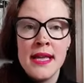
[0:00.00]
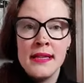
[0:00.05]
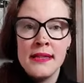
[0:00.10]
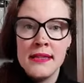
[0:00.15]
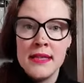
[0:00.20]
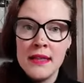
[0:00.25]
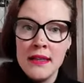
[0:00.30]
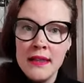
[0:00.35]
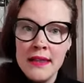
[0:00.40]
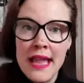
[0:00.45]

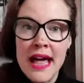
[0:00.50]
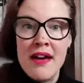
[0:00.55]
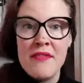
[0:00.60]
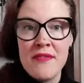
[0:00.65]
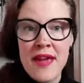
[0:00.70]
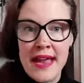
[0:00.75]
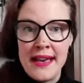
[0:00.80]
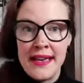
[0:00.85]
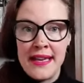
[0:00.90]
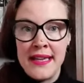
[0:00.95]
the love
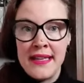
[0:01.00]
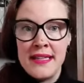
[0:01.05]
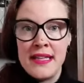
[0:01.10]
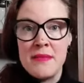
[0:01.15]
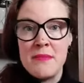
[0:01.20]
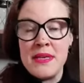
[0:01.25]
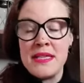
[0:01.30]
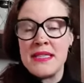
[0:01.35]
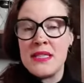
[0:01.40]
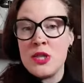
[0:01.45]
and
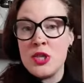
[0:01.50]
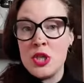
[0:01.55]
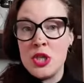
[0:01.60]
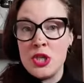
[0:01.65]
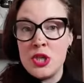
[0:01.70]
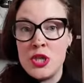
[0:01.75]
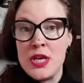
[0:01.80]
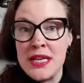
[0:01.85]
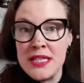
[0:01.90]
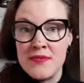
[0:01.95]
intimacy she
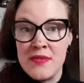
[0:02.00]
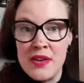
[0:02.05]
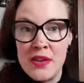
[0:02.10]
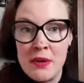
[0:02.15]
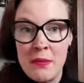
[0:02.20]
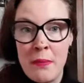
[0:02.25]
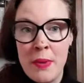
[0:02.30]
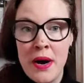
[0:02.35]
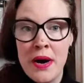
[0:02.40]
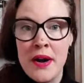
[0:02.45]
shares with her
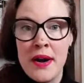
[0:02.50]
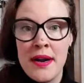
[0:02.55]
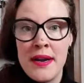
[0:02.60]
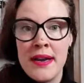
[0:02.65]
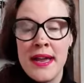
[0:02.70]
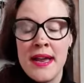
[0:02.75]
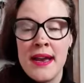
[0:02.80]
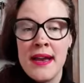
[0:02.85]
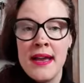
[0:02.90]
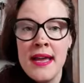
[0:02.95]

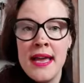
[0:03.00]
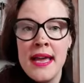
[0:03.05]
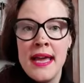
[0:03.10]
partner.